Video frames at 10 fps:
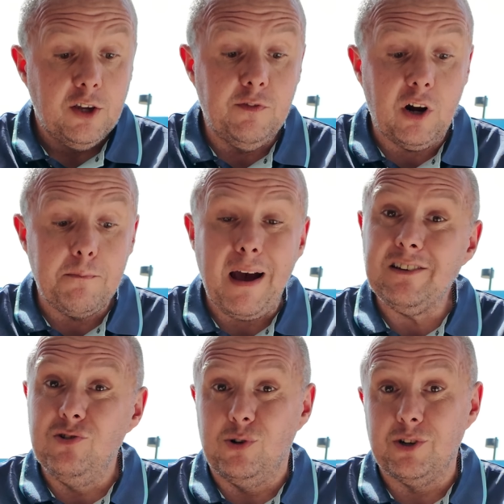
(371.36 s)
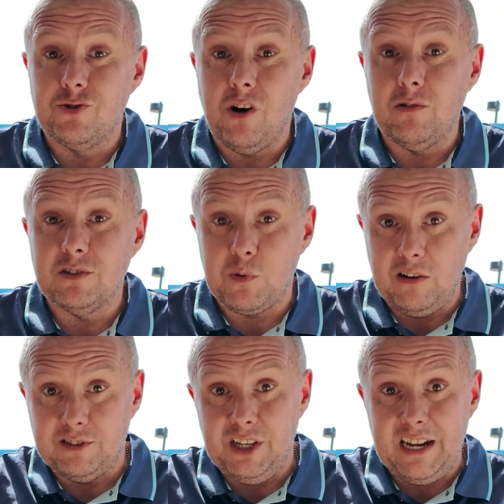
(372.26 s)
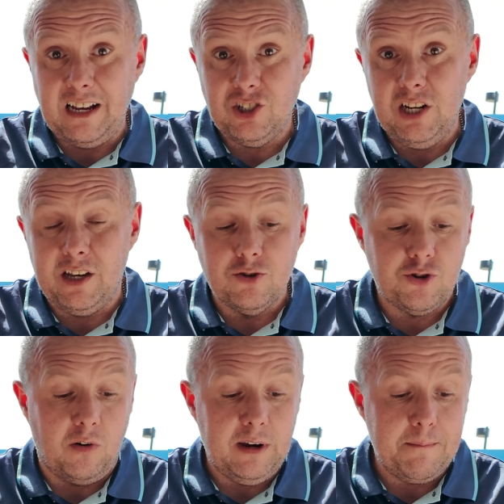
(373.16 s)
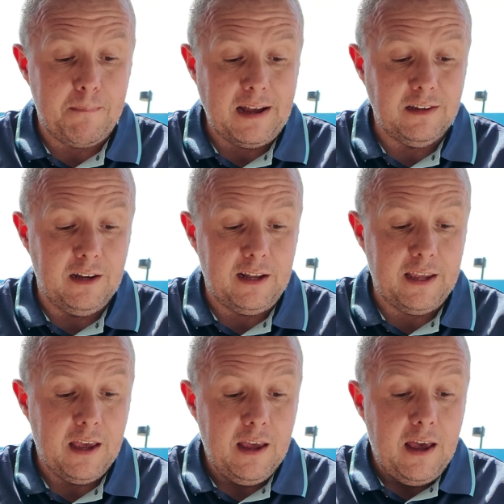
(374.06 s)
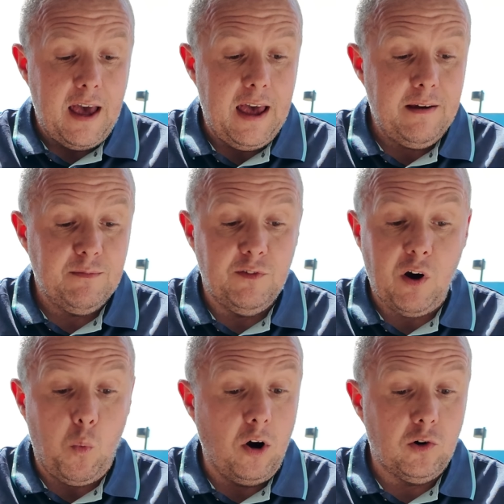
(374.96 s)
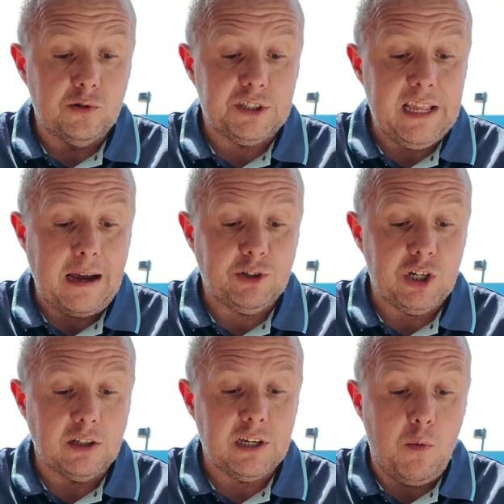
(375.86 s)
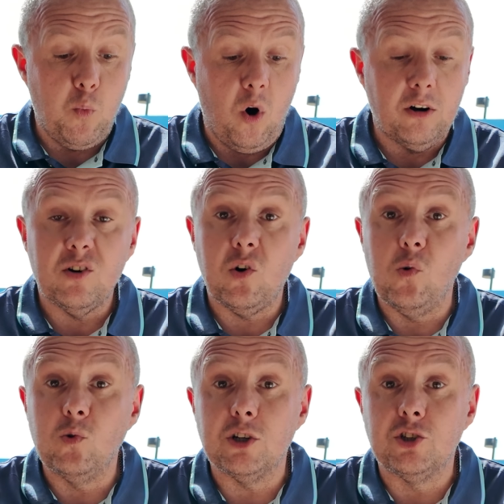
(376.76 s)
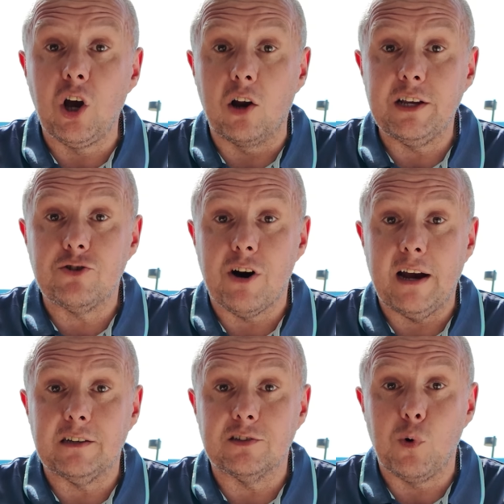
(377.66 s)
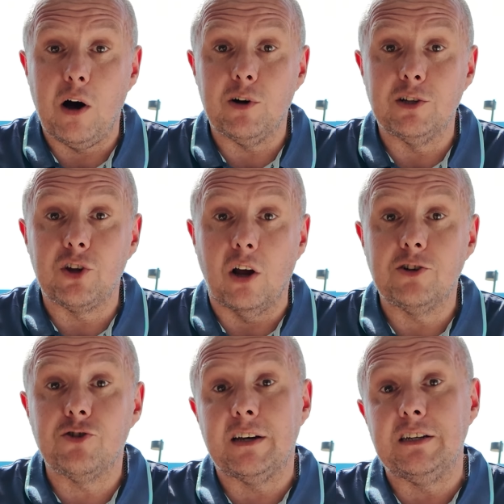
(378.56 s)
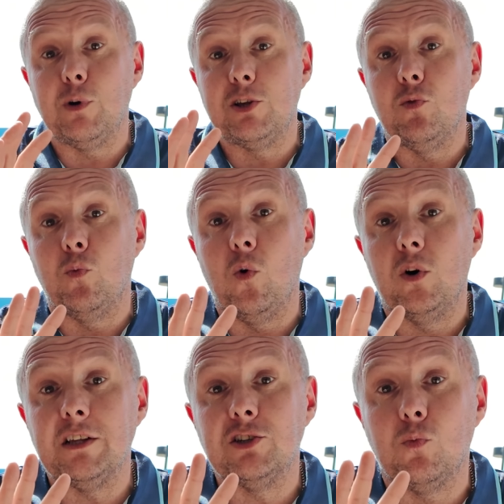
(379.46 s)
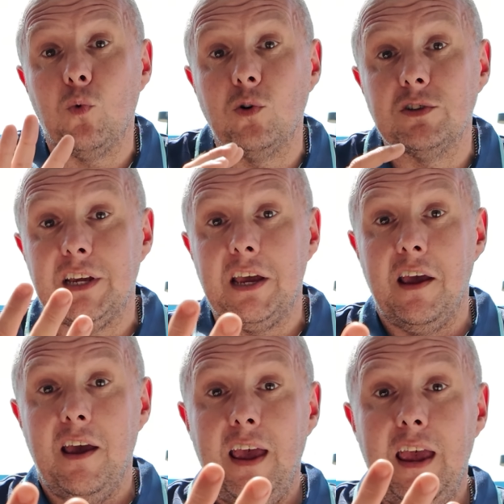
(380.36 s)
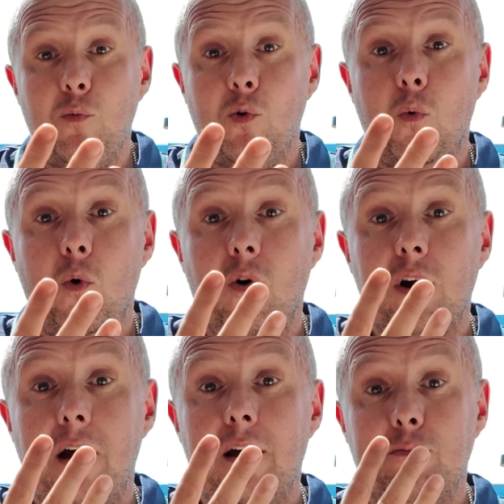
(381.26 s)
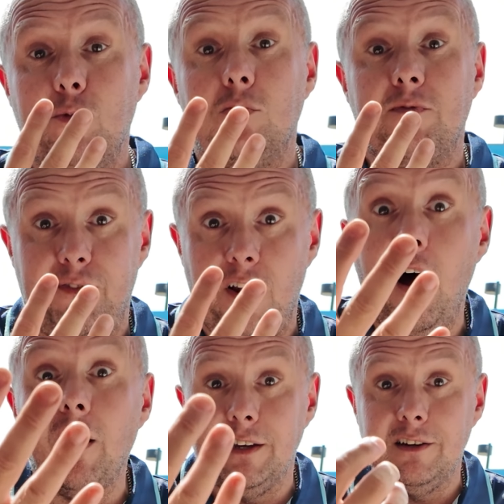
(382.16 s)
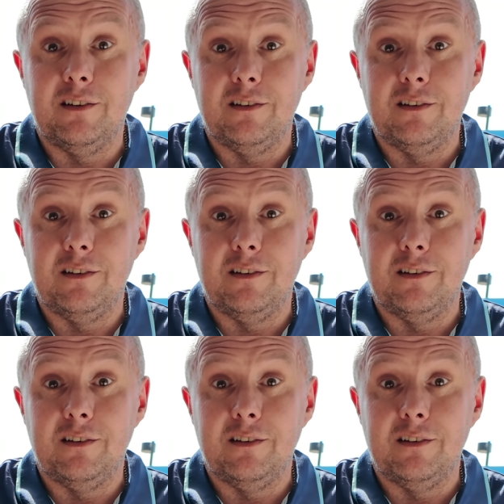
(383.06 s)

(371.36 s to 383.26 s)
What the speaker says: You've got a manual control as well, so you can actually control it manually. You've got one called snapshot and one called dolly track as well. And dolly track is when you're walking towards it, it will fly